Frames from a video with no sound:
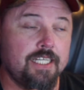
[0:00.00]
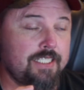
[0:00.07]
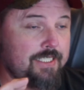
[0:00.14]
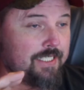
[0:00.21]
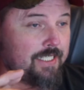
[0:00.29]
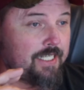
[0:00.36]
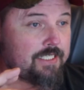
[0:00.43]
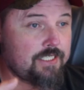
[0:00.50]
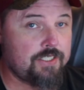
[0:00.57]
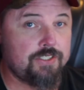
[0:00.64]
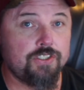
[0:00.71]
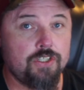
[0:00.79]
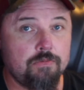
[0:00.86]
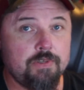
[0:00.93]
She gets the
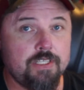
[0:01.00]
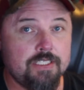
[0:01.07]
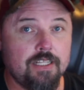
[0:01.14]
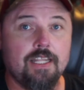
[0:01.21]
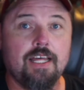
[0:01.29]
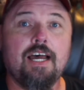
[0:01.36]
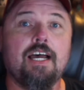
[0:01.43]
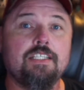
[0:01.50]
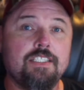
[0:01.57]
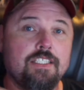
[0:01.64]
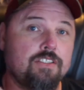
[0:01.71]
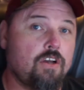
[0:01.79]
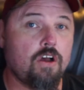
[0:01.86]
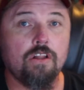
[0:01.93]
zoomies a lot.
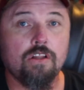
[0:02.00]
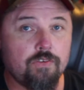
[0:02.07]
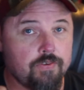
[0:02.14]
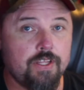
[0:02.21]
She's all over